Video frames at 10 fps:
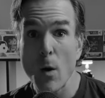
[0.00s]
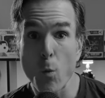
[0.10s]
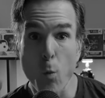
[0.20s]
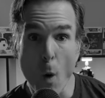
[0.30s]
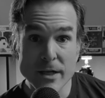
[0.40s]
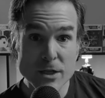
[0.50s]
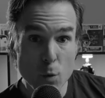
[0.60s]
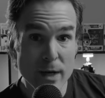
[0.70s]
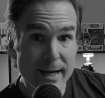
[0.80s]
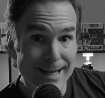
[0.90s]
once
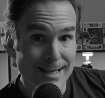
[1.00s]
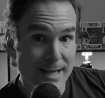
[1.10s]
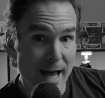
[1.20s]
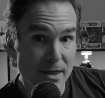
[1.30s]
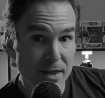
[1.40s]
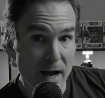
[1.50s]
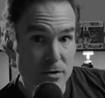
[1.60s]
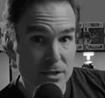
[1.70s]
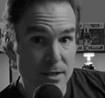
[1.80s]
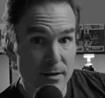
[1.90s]
we get to
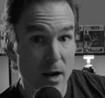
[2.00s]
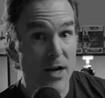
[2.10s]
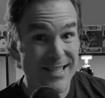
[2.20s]
10,000